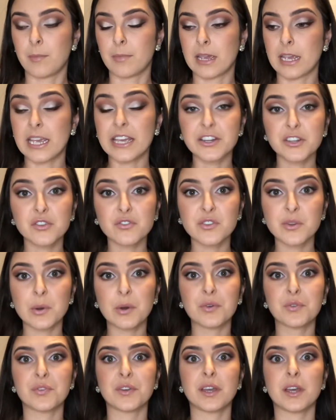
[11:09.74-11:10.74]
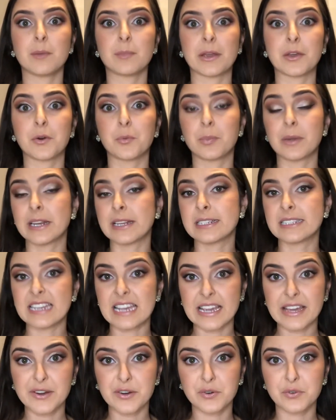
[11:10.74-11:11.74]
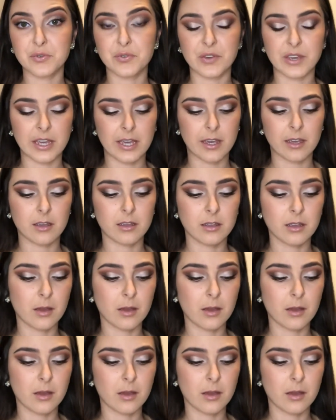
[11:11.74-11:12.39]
interview outfit, my opening day outfit,